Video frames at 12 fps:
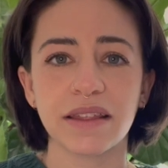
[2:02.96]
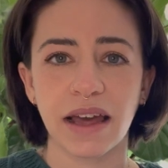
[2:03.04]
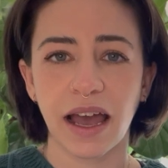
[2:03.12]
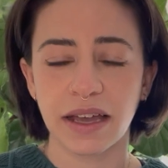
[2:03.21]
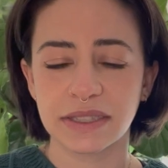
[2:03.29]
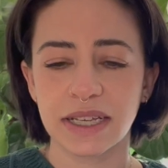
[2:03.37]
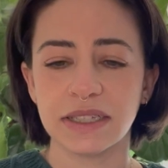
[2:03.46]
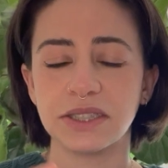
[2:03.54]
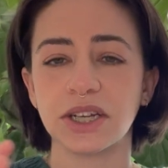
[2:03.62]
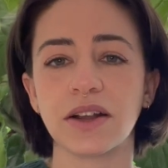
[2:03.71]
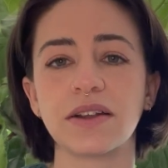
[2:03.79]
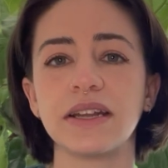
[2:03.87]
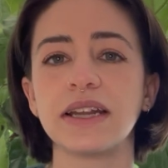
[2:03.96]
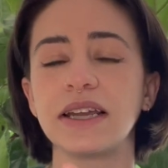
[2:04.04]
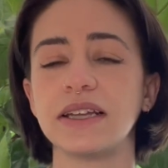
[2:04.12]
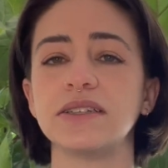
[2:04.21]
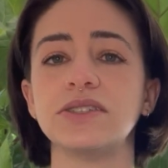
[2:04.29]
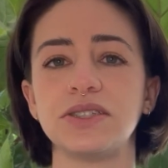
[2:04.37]
that and turn it
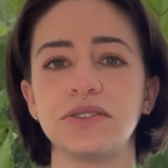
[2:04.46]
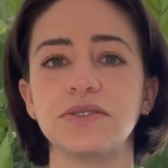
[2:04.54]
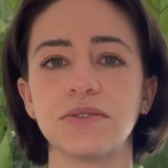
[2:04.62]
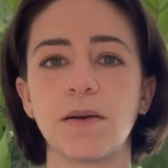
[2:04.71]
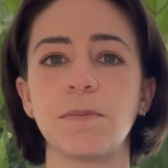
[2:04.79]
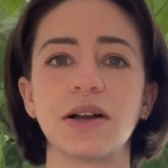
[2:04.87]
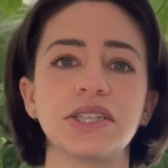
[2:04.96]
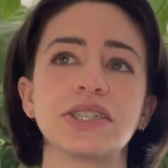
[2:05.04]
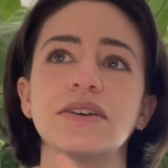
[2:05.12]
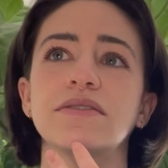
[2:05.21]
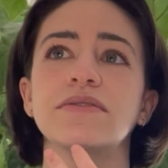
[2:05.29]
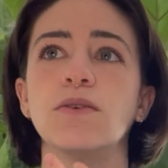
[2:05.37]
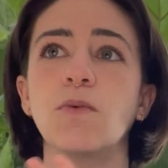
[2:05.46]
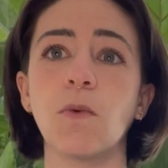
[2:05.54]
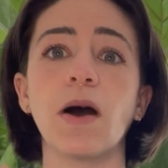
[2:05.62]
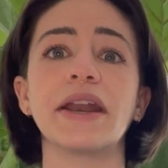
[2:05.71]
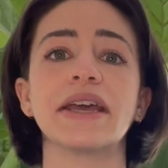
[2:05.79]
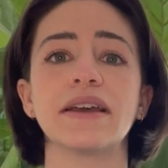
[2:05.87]
into a bunch of
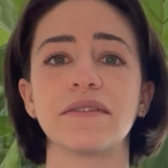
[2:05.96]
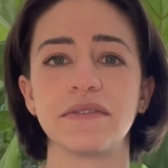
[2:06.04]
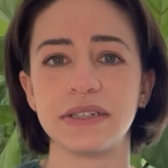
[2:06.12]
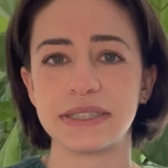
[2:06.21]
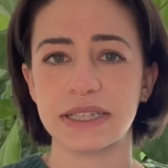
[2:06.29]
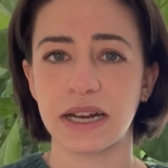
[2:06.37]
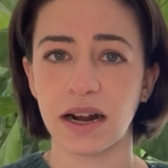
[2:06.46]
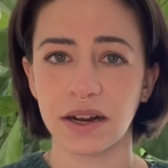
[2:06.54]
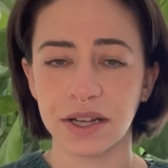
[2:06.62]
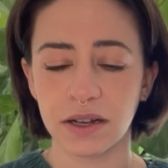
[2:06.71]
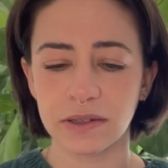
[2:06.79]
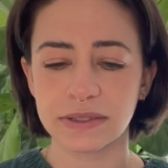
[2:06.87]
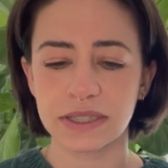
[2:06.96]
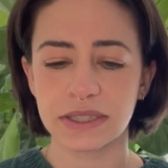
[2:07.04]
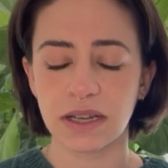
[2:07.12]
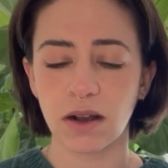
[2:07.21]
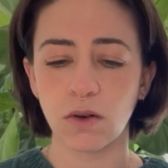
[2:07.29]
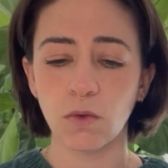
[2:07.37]
what if scenarios.
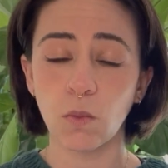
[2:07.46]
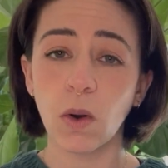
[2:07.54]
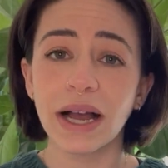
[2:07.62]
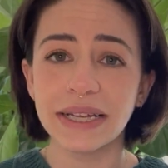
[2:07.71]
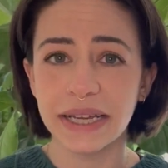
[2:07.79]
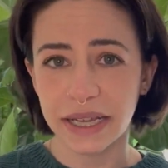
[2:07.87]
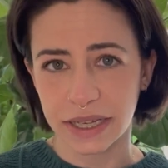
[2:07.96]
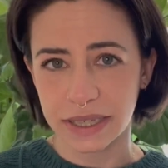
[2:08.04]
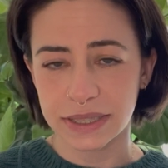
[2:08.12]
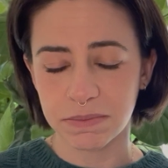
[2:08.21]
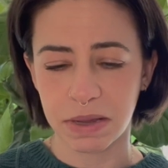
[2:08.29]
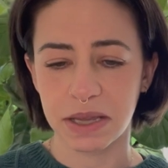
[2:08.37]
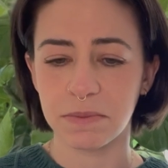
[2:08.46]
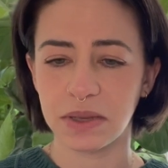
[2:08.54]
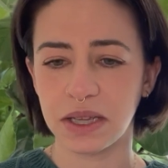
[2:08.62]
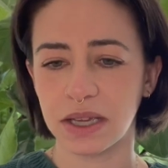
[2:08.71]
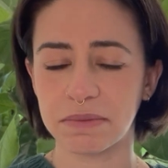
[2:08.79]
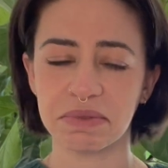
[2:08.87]
So what is
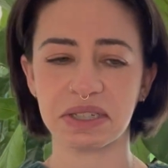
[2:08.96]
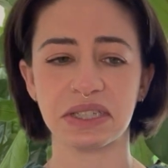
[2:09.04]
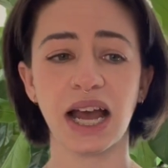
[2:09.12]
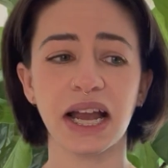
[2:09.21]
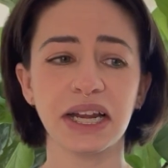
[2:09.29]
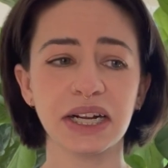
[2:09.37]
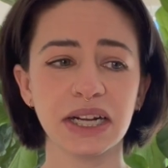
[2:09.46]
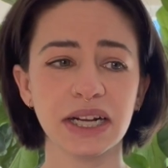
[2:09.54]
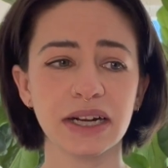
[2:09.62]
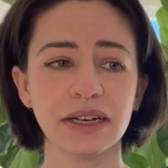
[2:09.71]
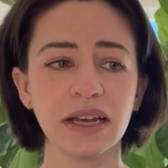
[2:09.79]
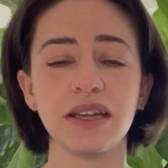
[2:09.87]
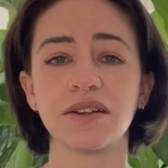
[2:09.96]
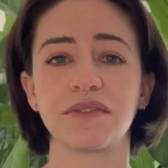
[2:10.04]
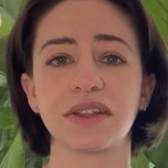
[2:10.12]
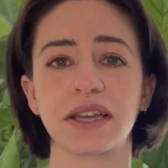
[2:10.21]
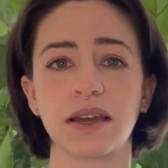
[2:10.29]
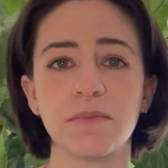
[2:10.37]
maybe you're tired, you're
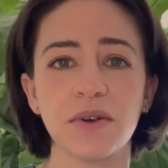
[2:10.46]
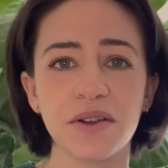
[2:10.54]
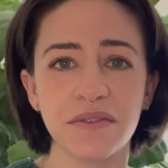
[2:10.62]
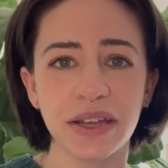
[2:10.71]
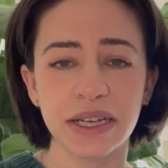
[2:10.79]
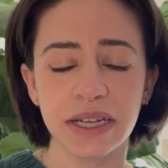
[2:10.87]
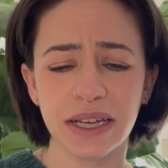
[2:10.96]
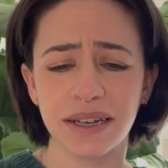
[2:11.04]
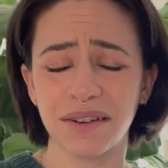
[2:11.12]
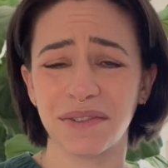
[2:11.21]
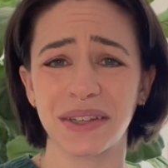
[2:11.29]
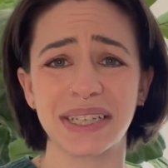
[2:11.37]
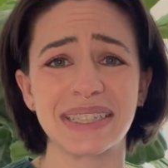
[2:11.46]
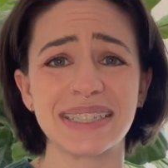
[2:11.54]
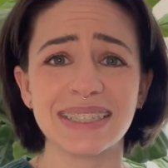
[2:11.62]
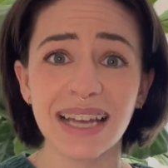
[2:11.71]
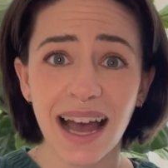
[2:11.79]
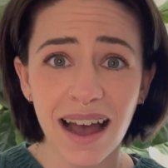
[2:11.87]
feeling unmotivated, you're feeling
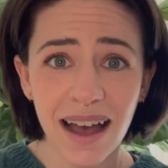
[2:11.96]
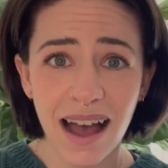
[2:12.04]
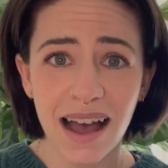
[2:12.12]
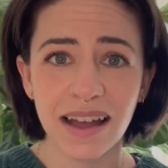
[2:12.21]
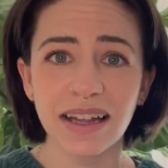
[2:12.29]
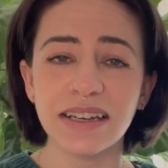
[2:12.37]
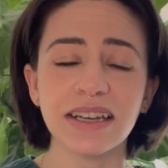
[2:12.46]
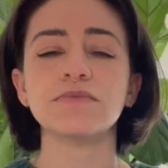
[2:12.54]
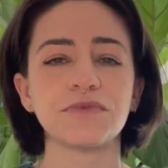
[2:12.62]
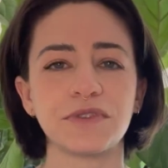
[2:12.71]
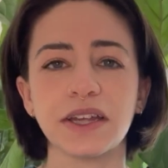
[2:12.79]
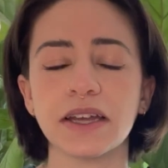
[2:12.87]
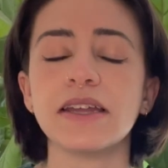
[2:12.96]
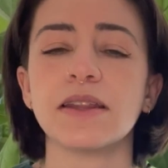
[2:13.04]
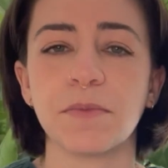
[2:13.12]
sad, fill in the